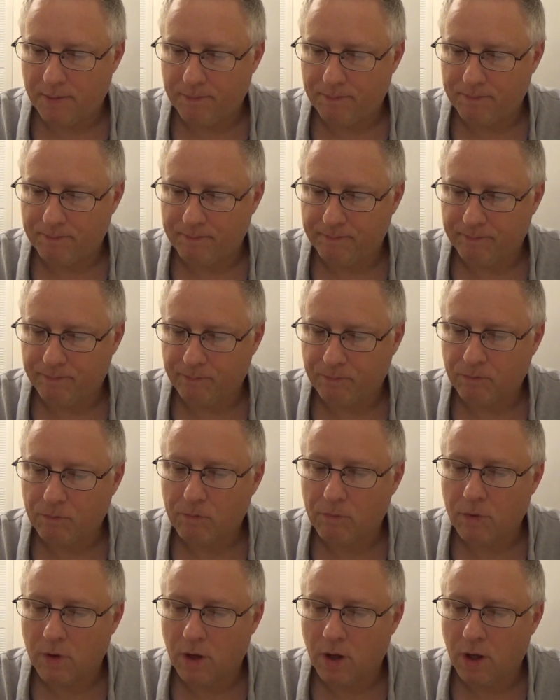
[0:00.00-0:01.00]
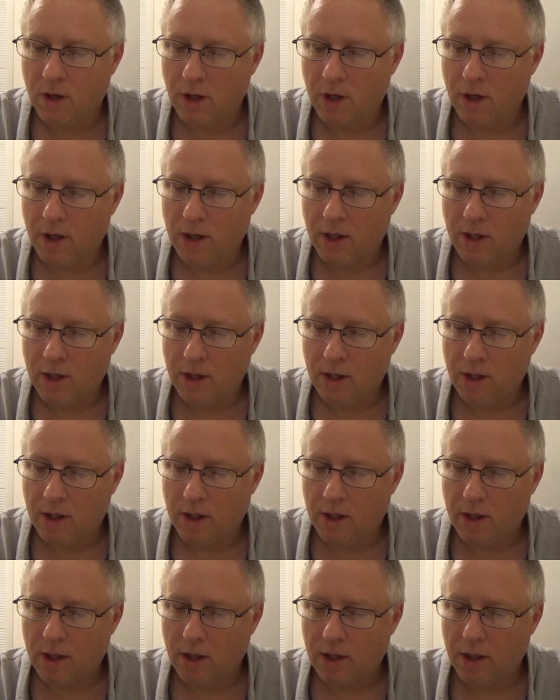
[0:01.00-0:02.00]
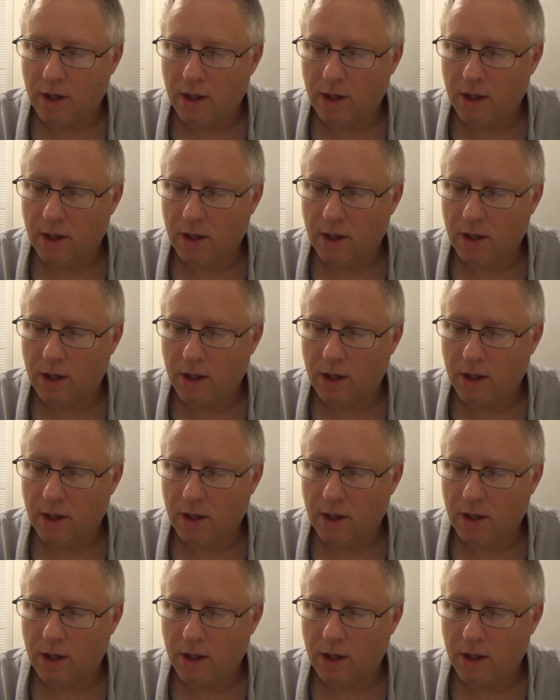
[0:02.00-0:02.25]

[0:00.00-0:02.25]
Nobody speaks.